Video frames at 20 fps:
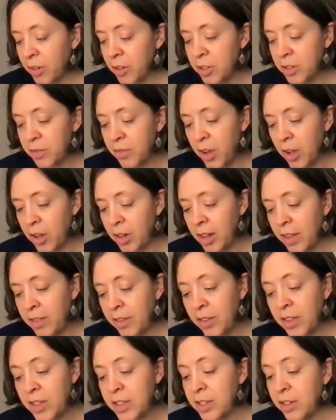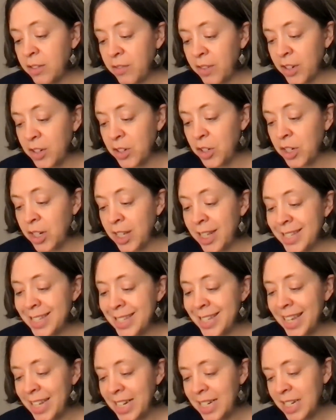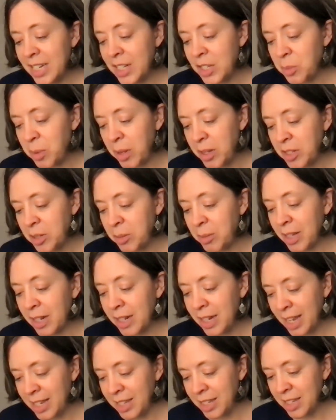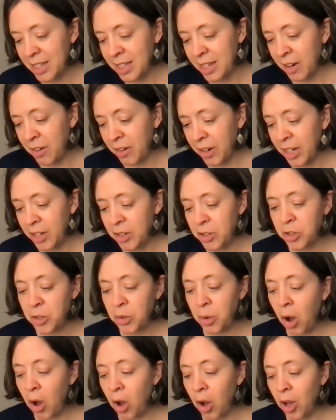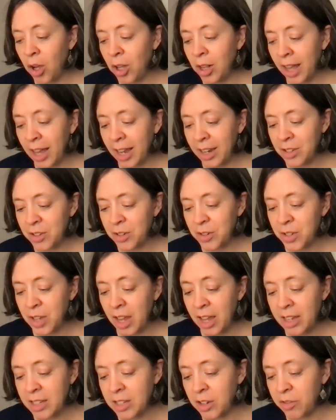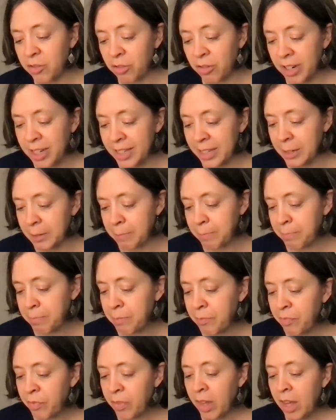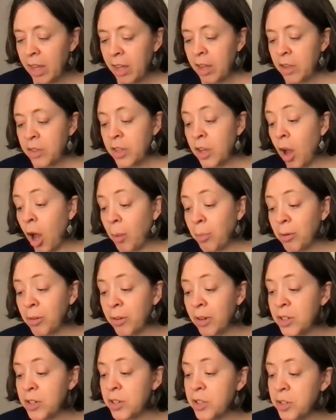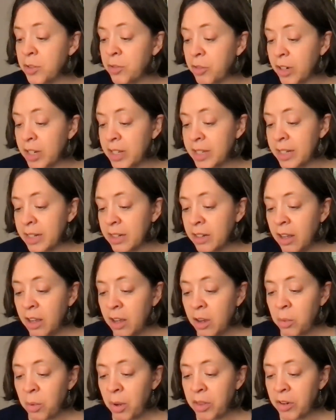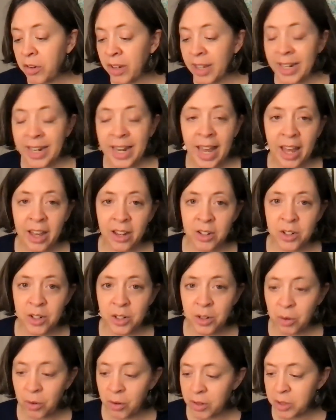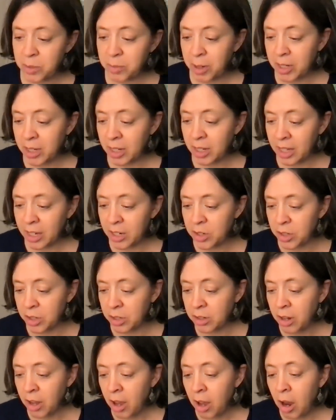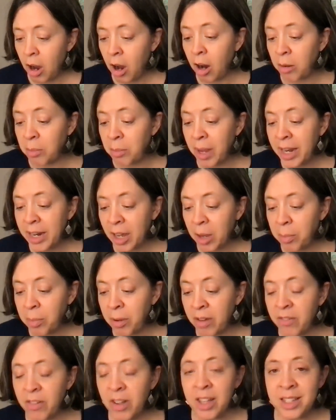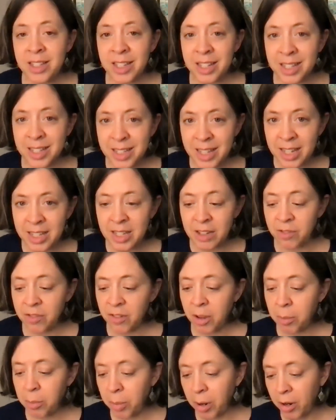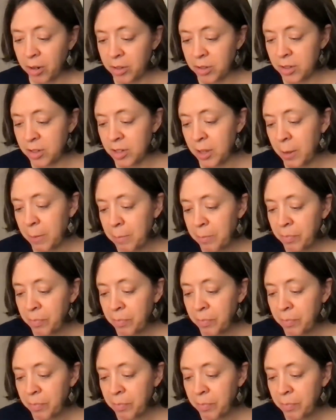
first of all, that this conviction is indispensably necessary to all exercise of reason. The operations of reason, whether in action or in speculation, are made up of successive parts.